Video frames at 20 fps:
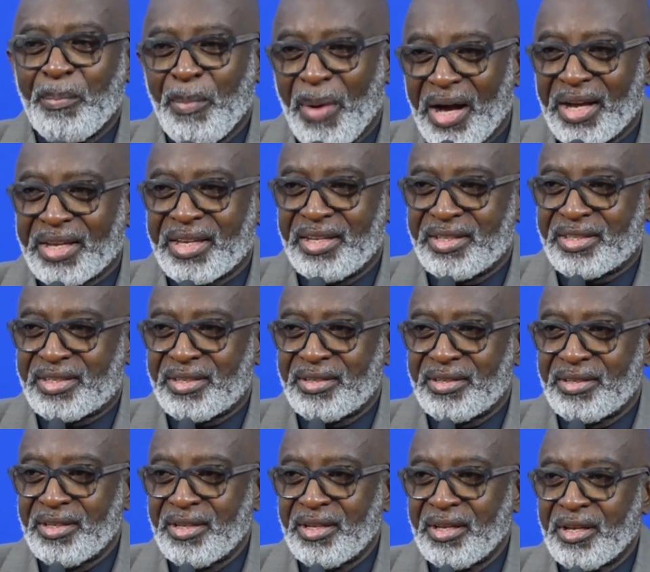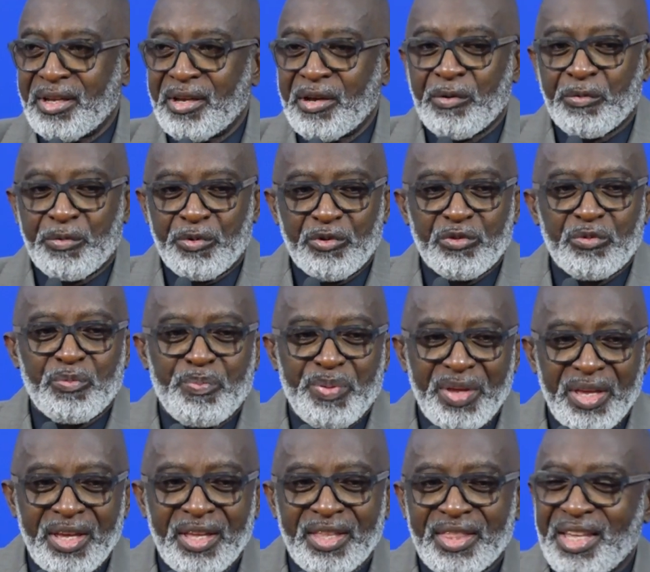market would
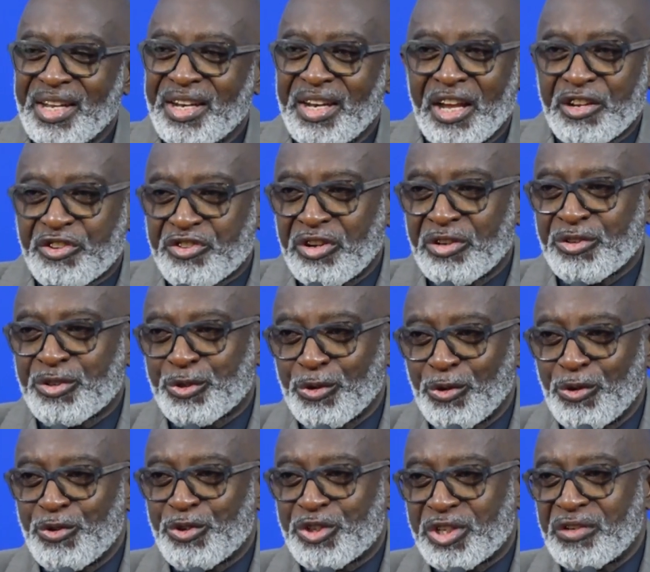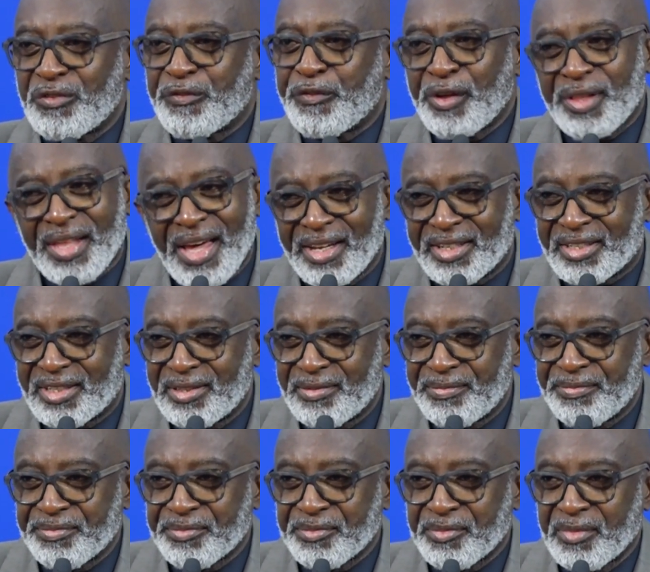be the natural solution for that,
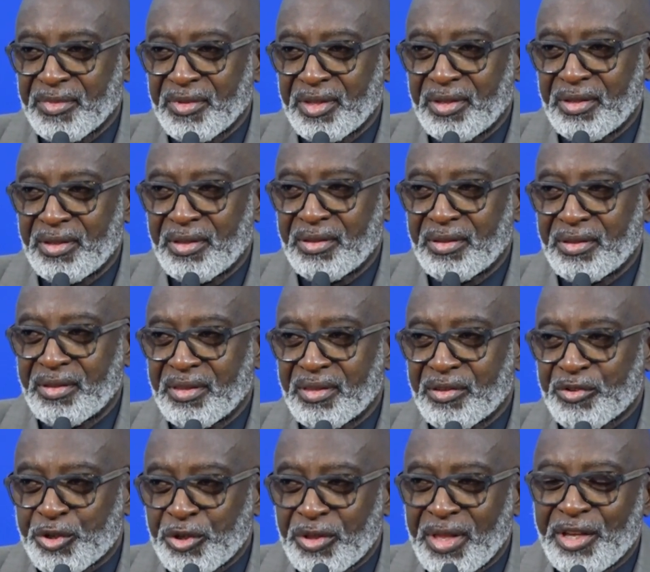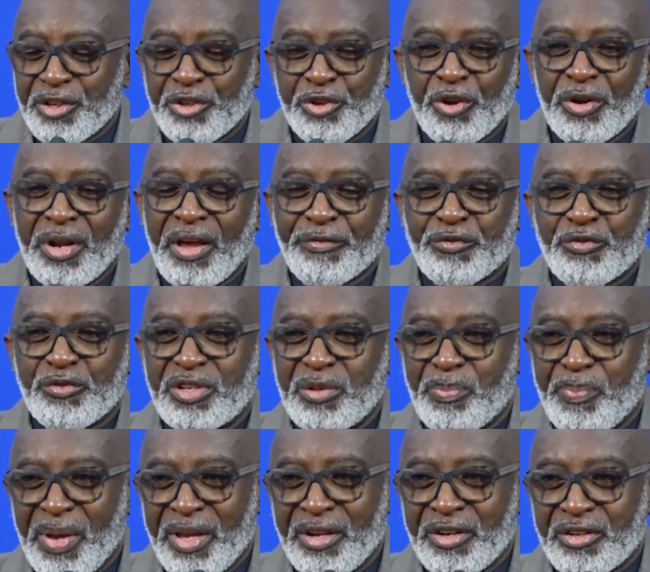so that you don't have to
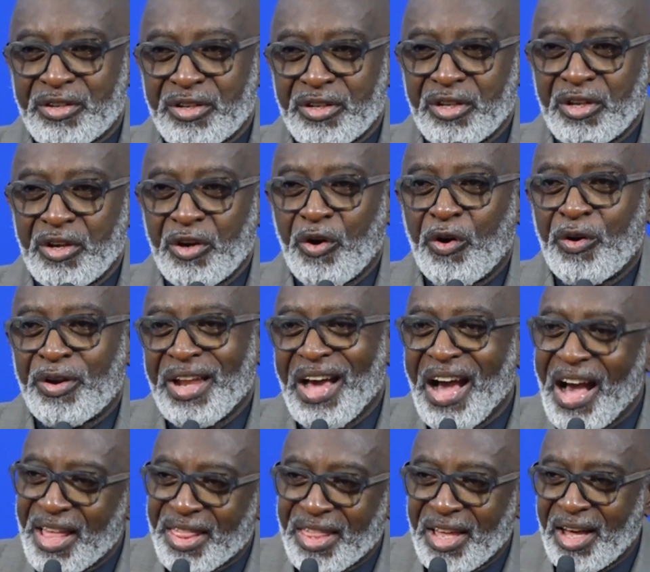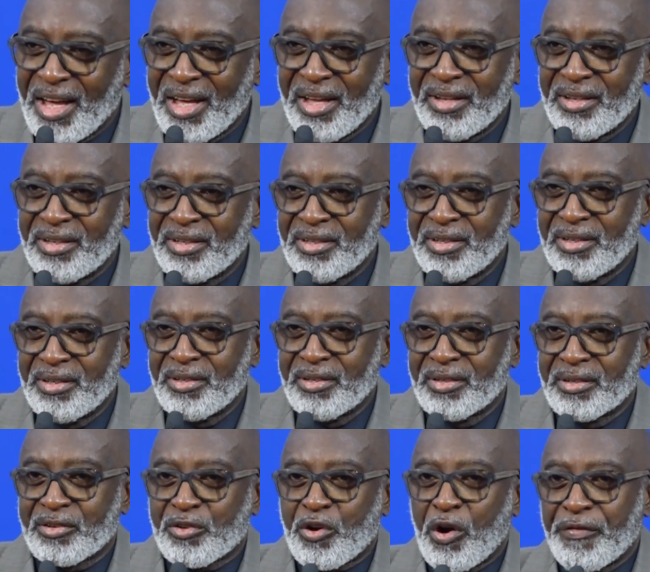depend on other
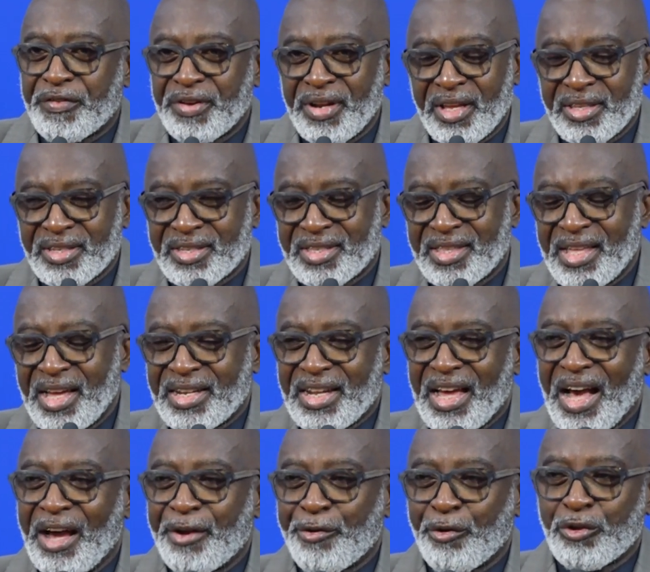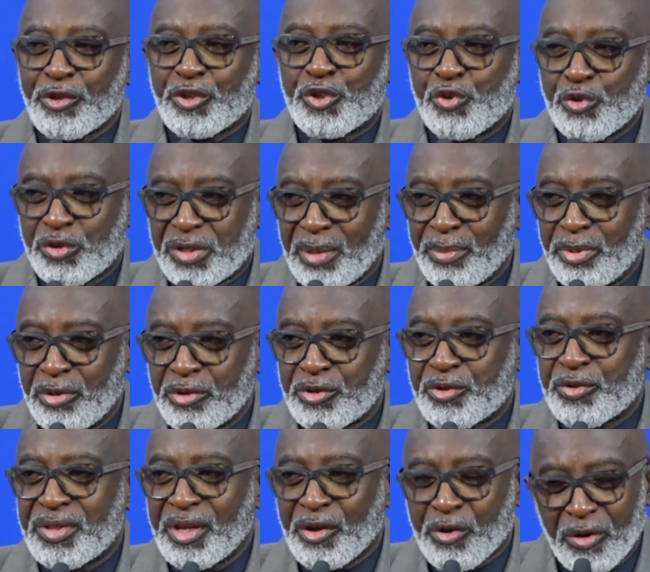covenants that are not suitable
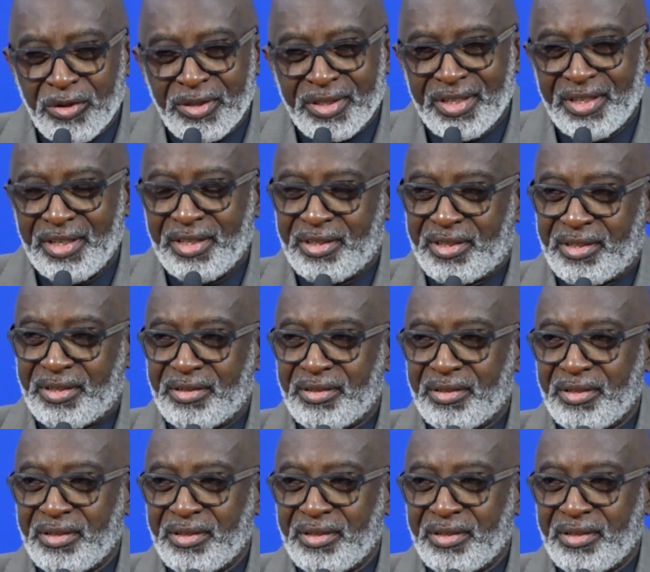to the continent.